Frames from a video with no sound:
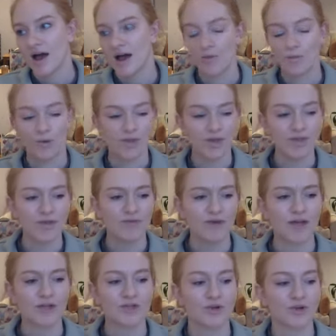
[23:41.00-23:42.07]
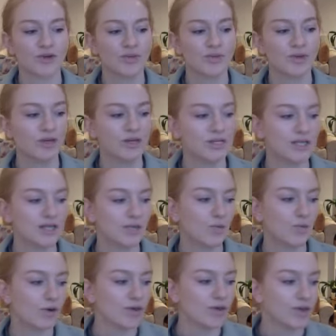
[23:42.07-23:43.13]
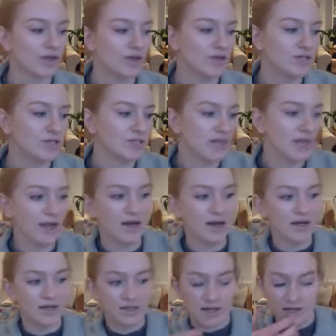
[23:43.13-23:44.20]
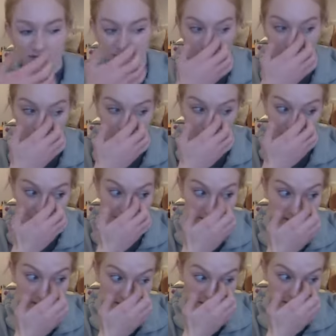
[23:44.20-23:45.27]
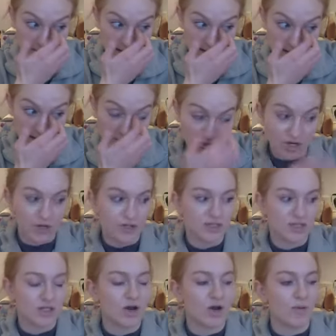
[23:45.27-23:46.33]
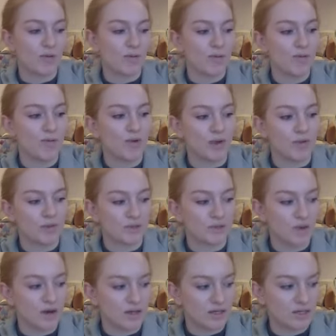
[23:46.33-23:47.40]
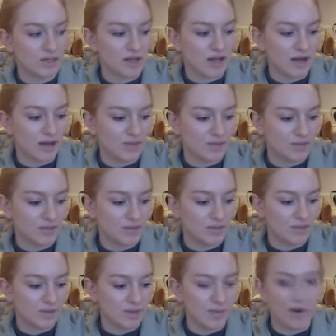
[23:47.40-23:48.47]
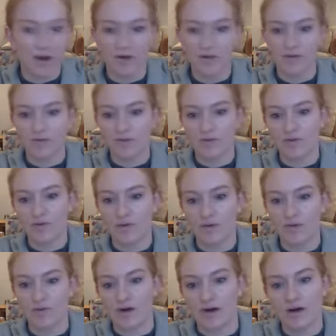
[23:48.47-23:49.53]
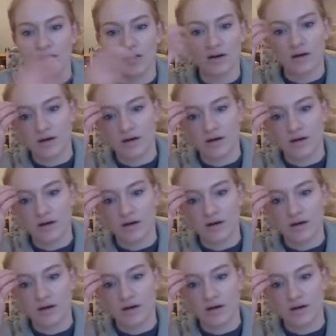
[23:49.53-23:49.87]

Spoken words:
Within the veteran community, one thing you see, and it's one thing I always notice a lot when people come to us to be part of one of our